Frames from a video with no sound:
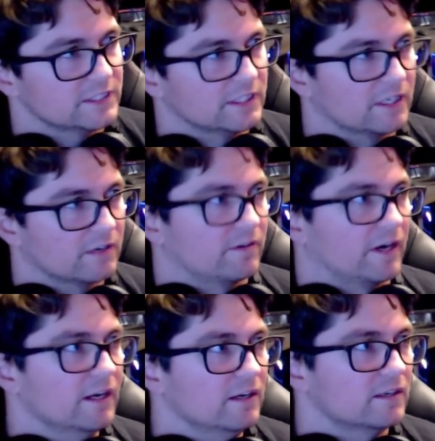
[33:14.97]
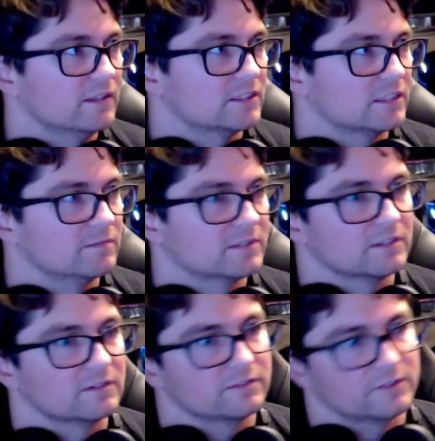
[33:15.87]
to get right in terms
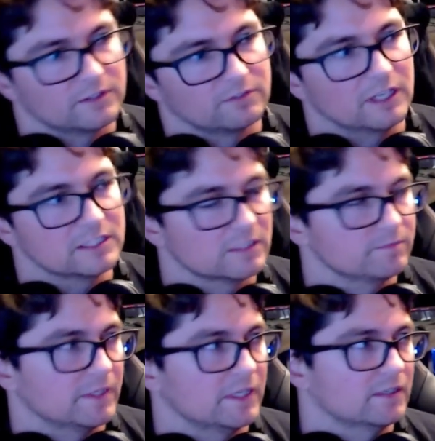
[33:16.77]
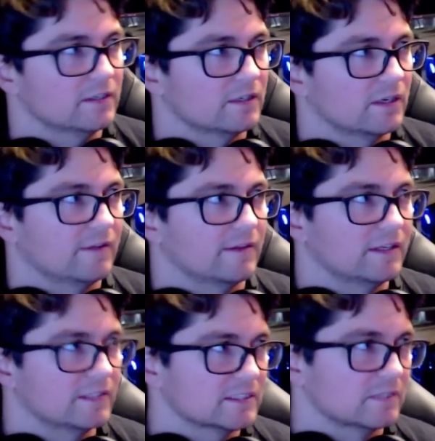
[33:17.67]
of you launch something and then
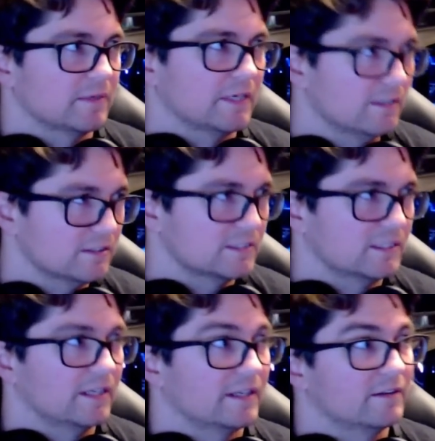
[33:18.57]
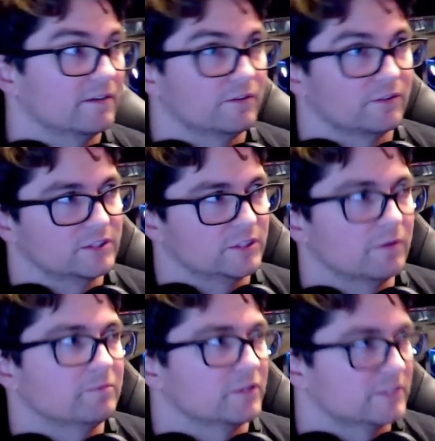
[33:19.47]
it does something else, and there's two
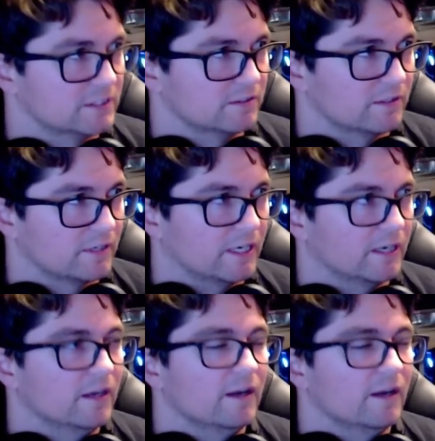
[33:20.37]
inputs to it, right?